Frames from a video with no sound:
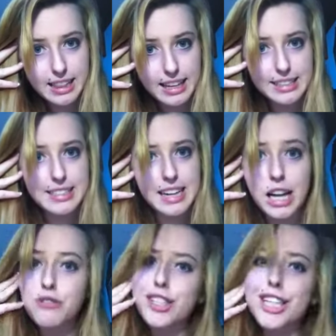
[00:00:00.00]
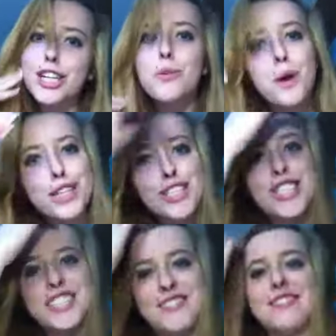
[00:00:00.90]
That's not really a
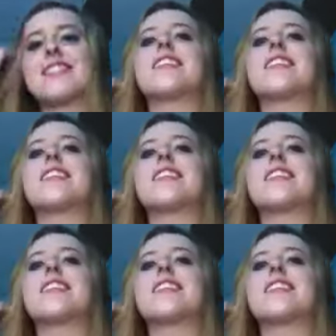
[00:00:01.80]
question.